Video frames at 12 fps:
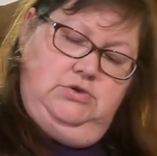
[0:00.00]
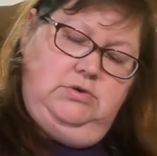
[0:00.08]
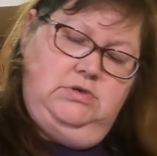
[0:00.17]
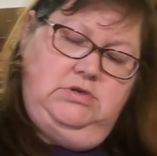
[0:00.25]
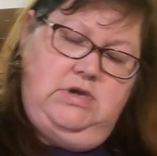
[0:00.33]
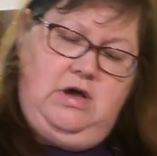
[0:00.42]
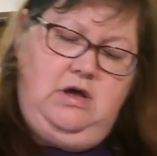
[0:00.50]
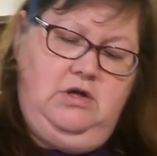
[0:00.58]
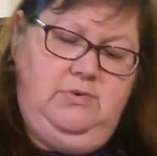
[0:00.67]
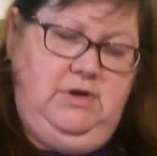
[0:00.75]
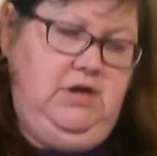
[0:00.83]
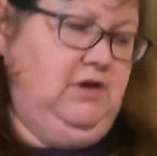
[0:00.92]
you can
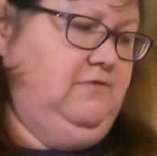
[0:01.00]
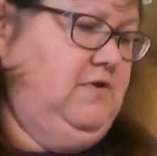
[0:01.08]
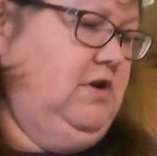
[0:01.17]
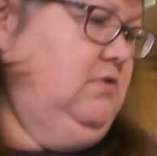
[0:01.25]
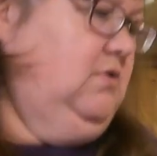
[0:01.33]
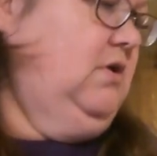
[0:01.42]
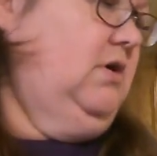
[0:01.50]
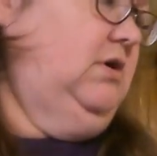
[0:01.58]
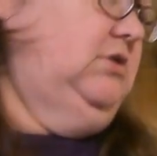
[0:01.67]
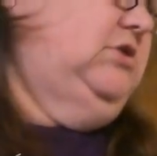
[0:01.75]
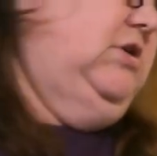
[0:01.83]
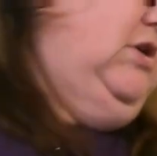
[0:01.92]
tell, we have now got